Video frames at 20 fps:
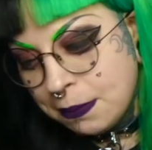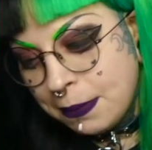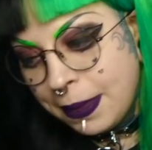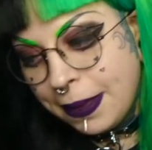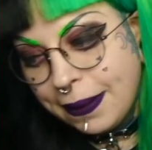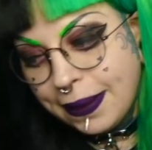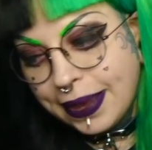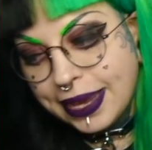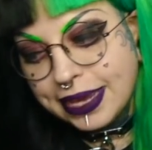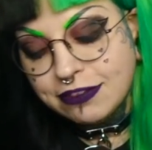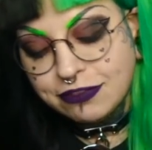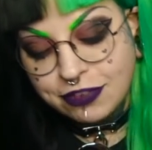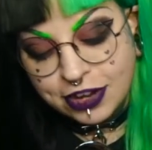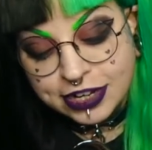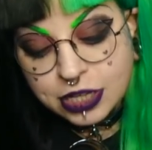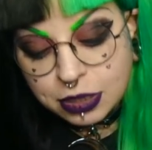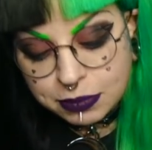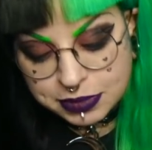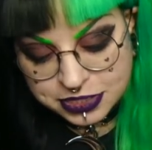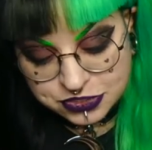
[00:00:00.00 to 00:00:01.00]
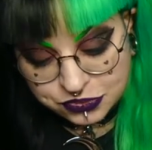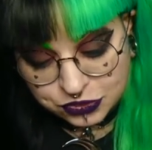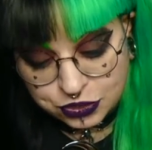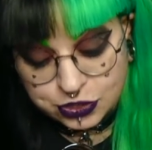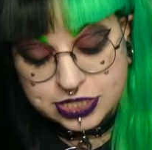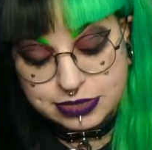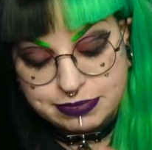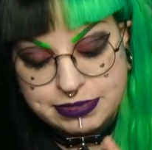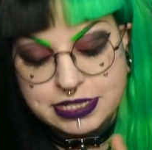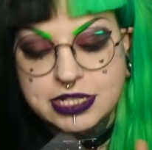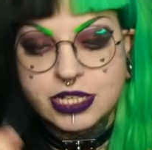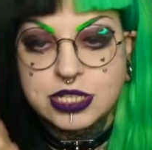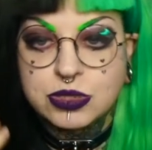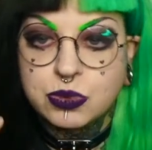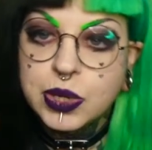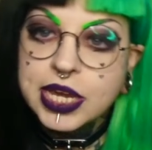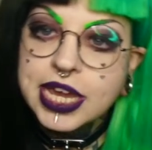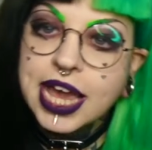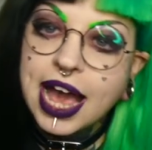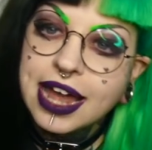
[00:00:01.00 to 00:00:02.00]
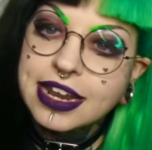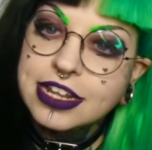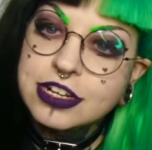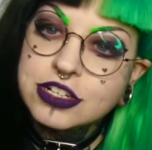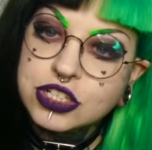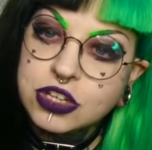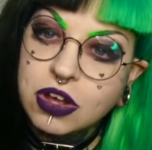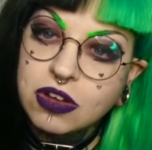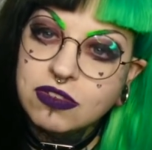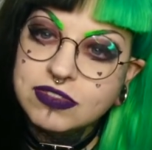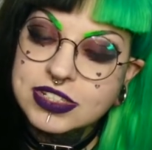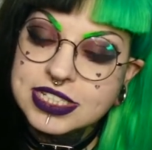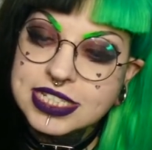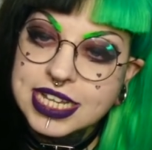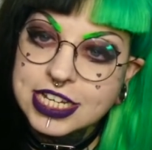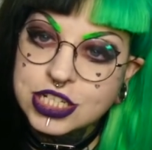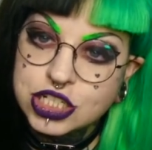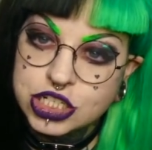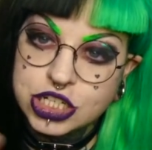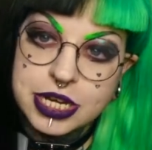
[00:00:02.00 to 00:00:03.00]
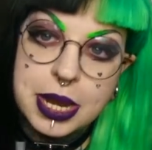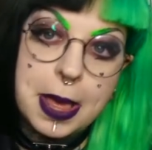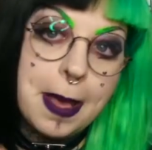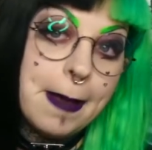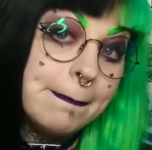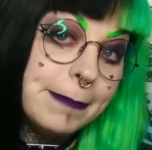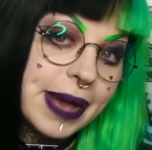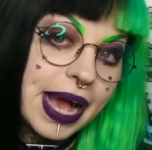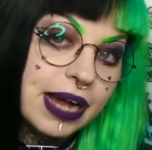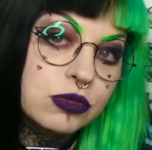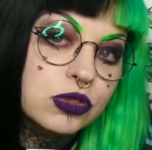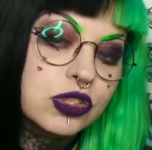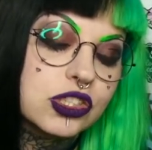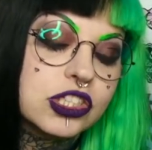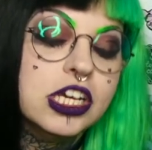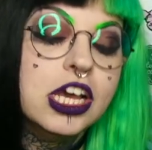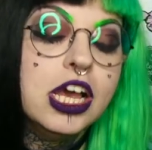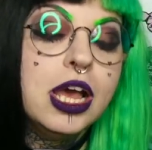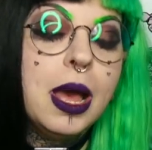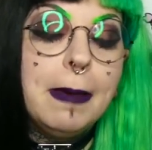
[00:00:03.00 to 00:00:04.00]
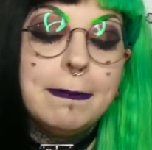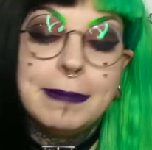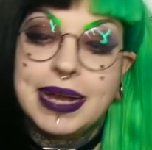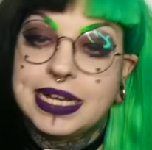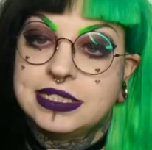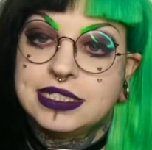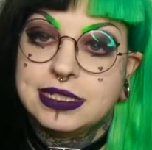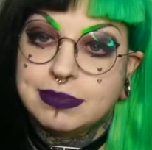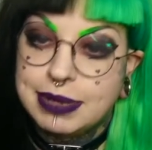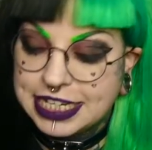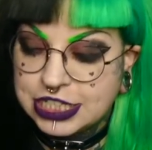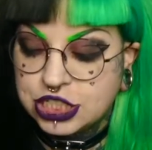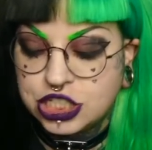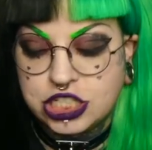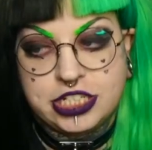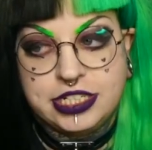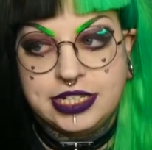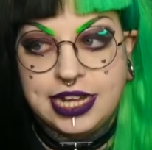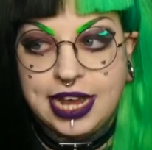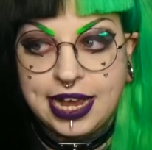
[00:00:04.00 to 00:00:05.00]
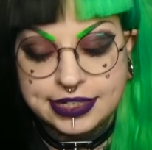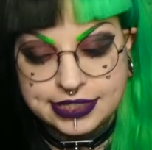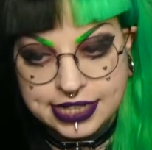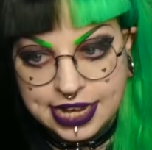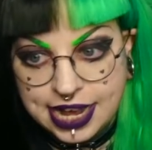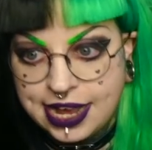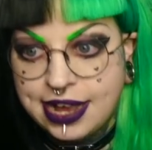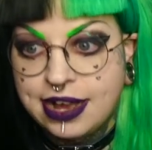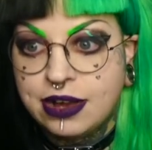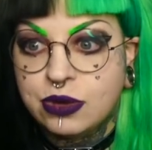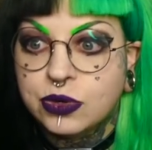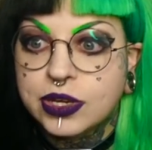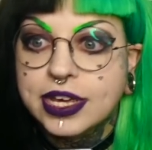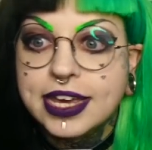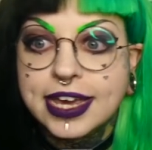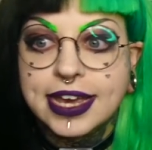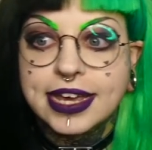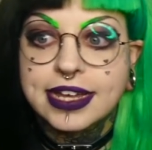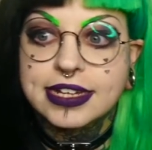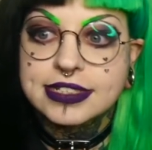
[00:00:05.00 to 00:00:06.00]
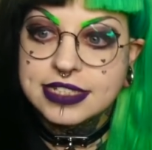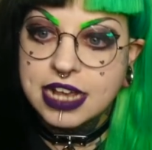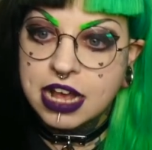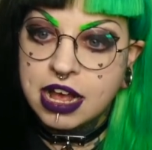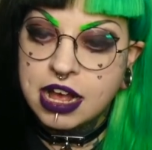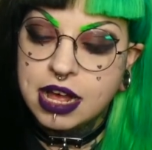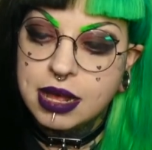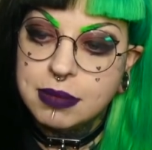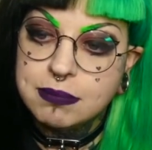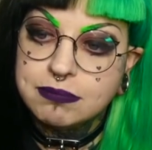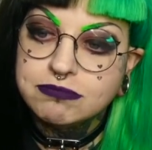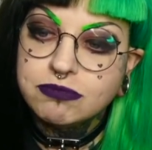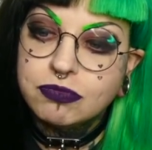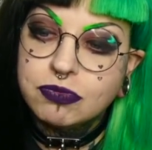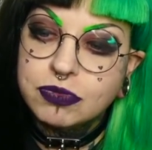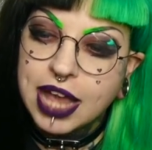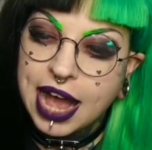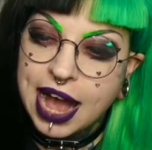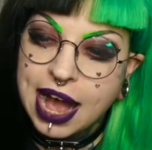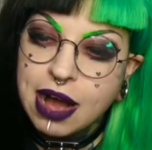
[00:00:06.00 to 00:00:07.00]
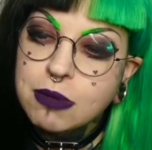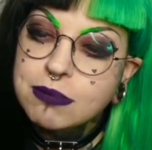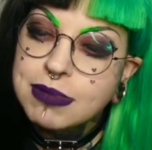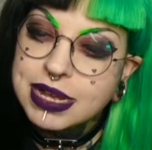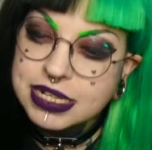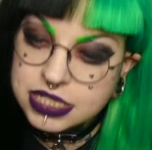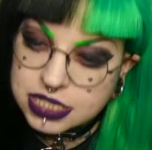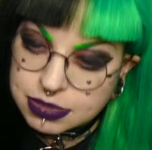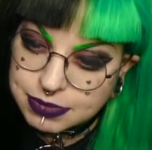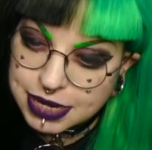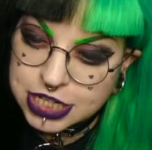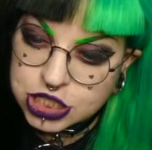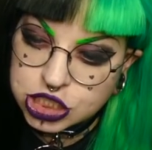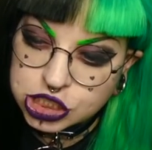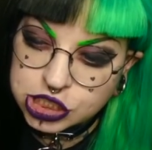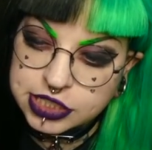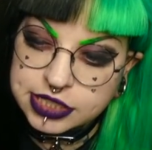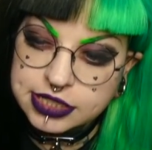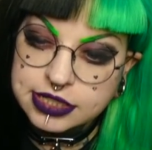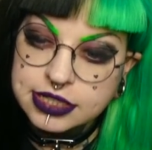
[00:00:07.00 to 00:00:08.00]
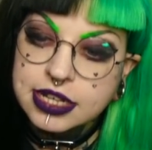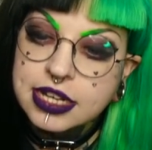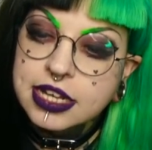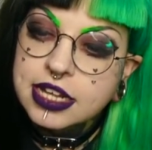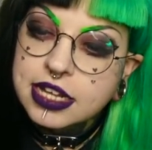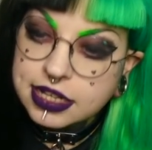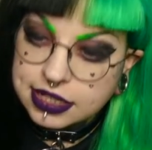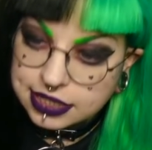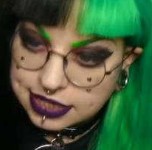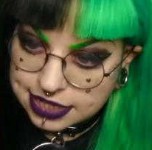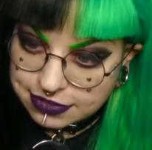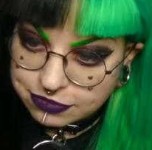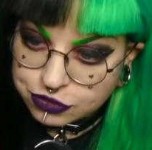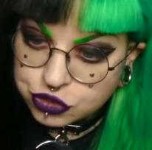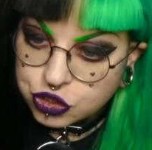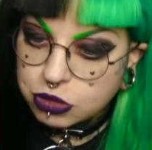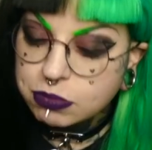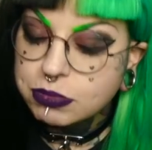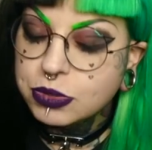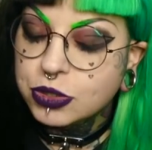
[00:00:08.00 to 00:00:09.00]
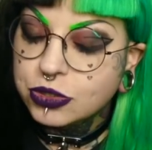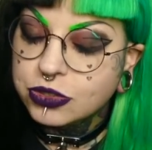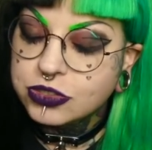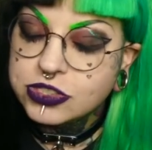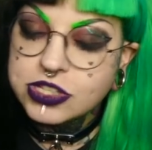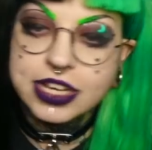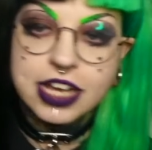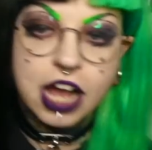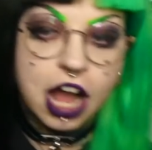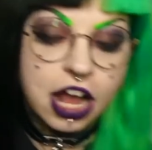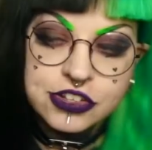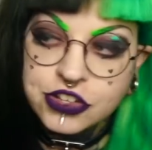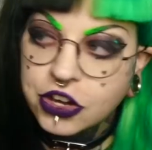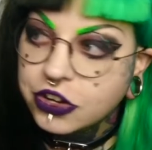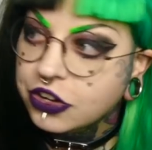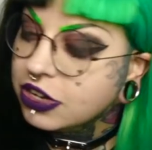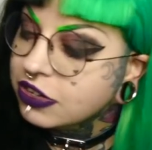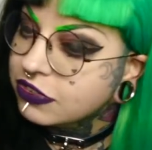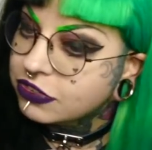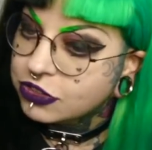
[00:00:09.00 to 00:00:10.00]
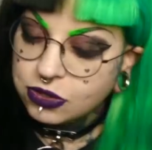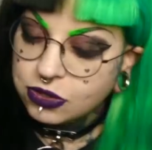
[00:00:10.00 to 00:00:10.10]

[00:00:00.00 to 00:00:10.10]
My friend got me this for Christmas because we had a conversation about masturbation and how it, how masturbation lifts your moods. Like, I don't know if